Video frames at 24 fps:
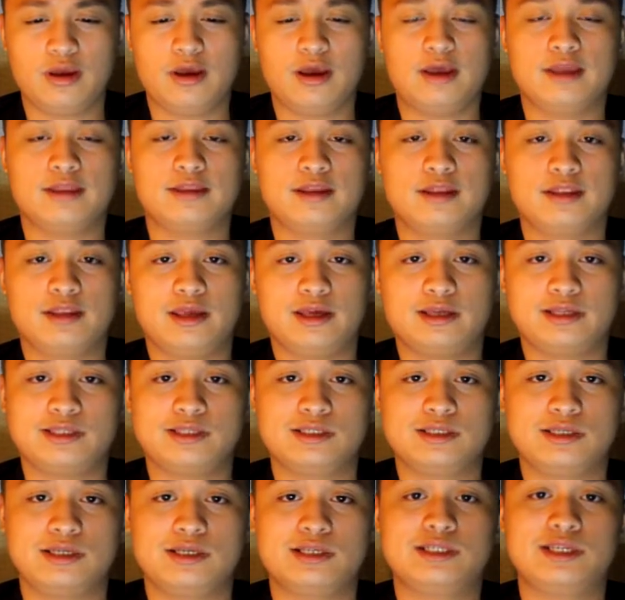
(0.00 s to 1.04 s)
and the
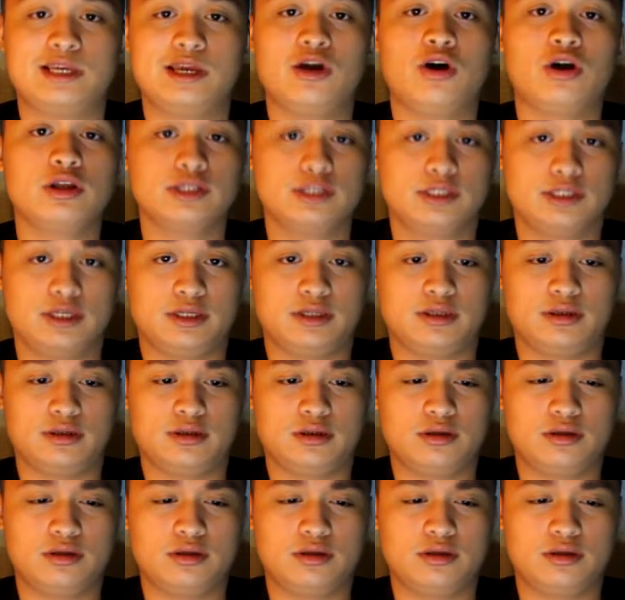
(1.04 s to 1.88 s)
next is a constant.